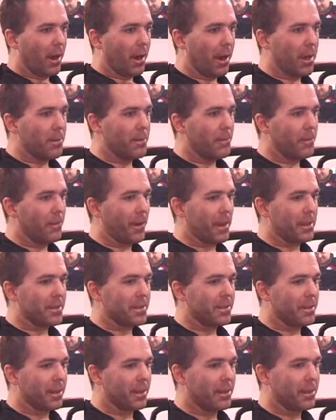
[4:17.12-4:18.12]
am
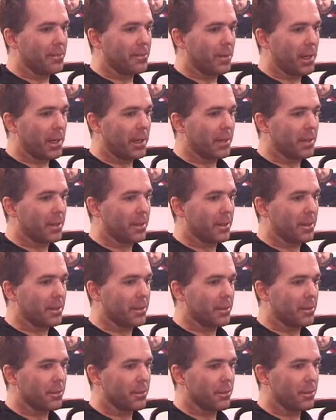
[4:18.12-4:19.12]
fascinated by
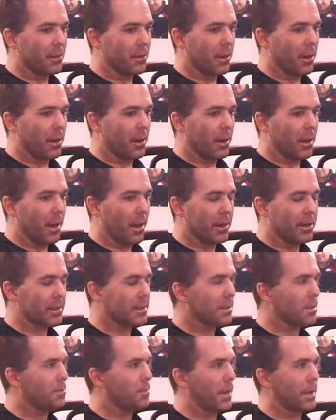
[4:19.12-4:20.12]

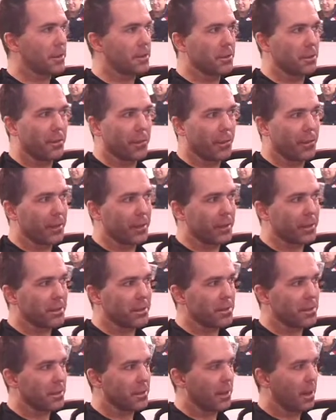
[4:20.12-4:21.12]
unexpected
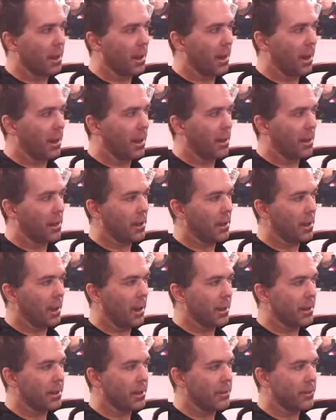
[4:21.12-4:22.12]
things.
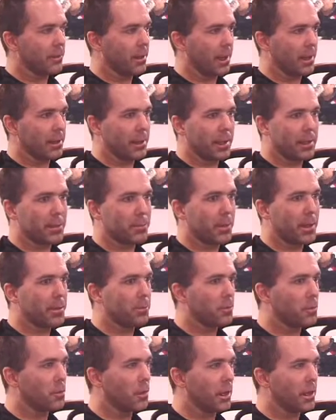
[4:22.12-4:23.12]
I like
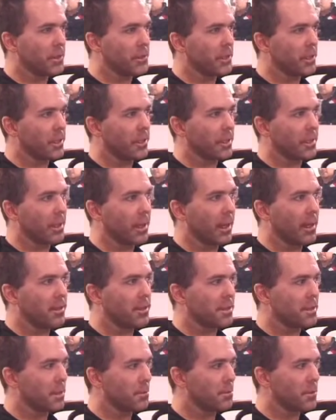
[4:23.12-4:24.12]
people watching,
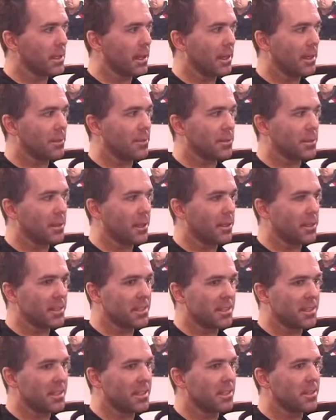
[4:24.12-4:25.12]
and sometimes I'll
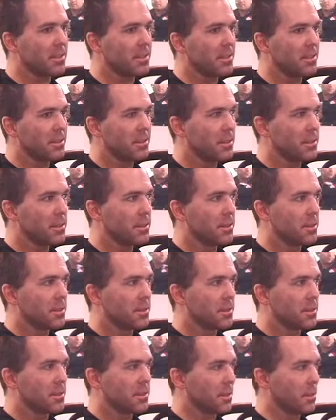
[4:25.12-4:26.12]
see
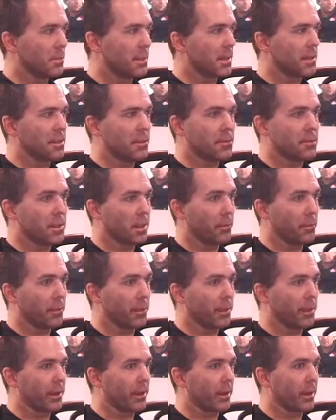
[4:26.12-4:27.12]
somebody do
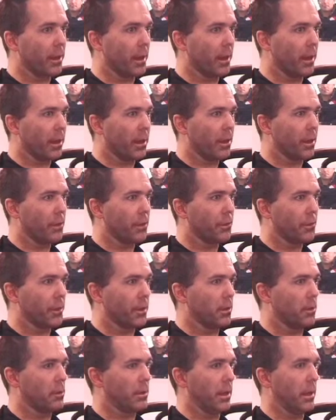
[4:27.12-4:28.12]
something and I'll
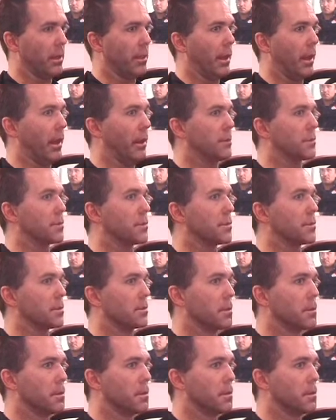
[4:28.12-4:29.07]
think, okay, that's